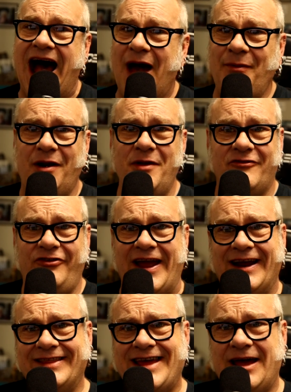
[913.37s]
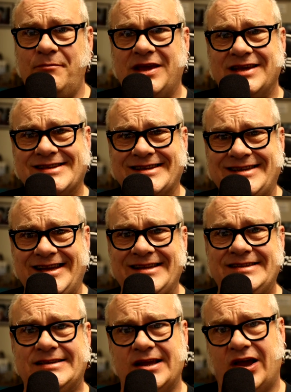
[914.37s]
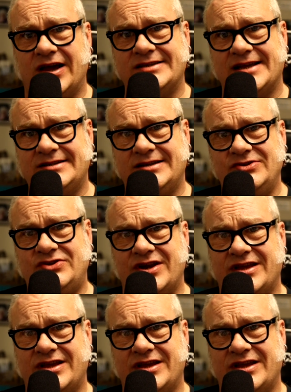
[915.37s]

I'm not a big fan of that because it tends to cause that tissue